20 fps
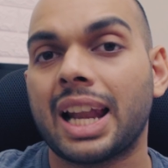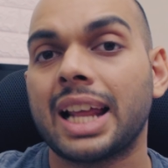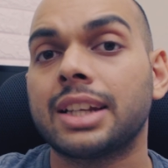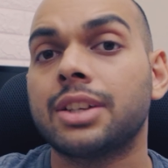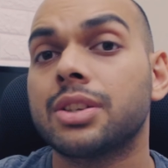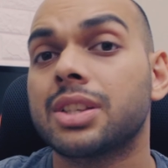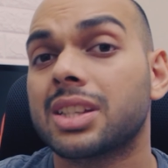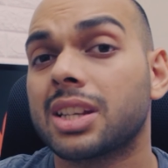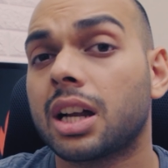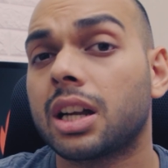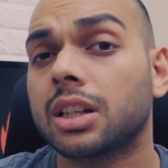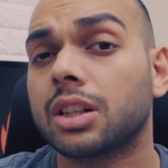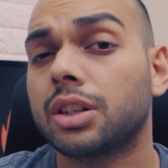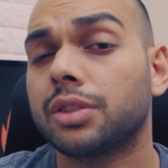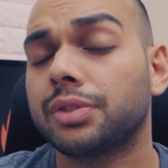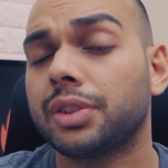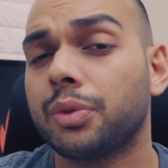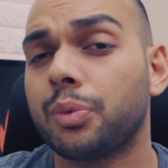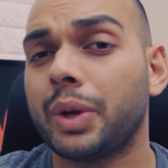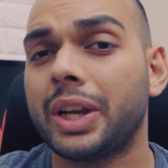I'd like to start
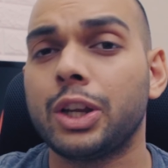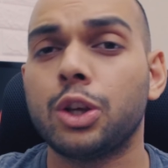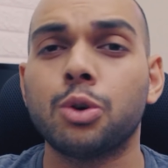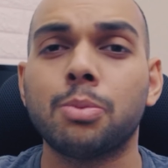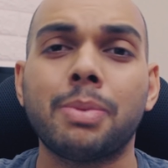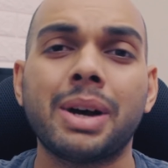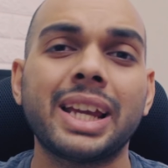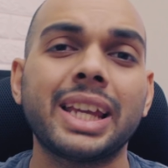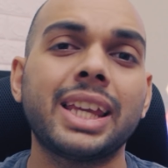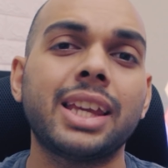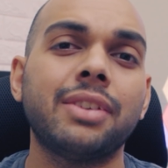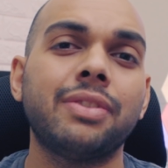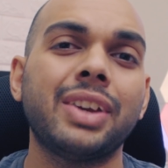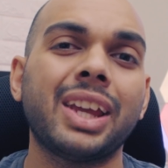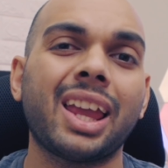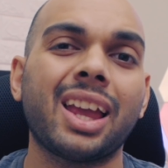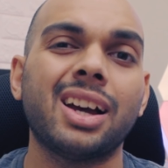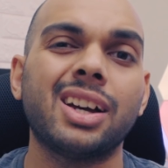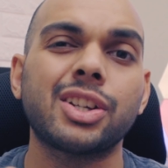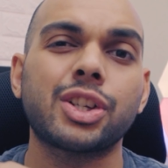off the video by
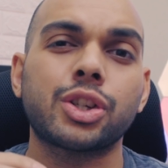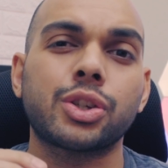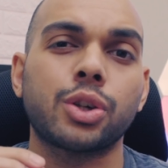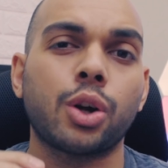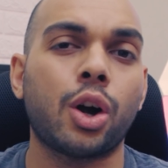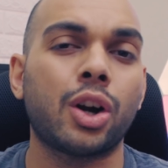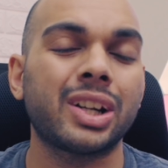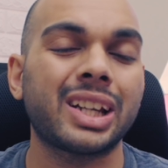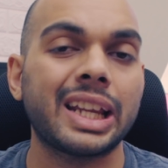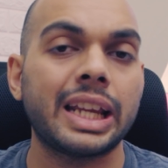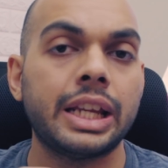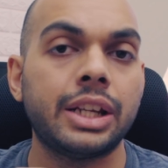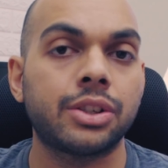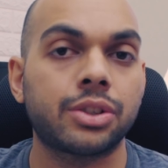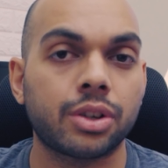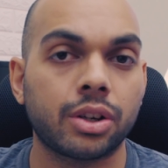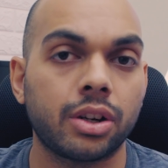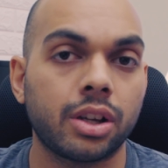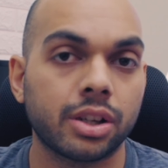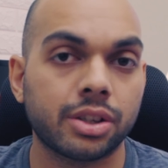giving a short
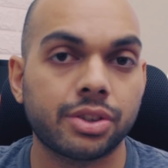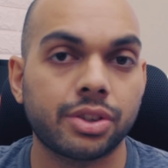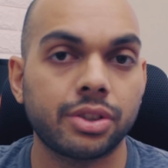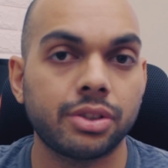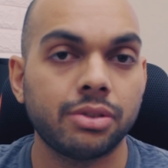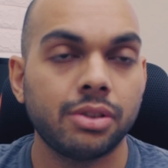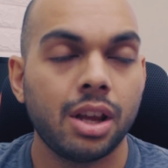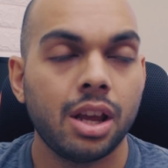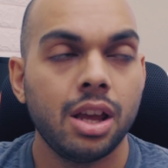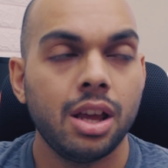introduction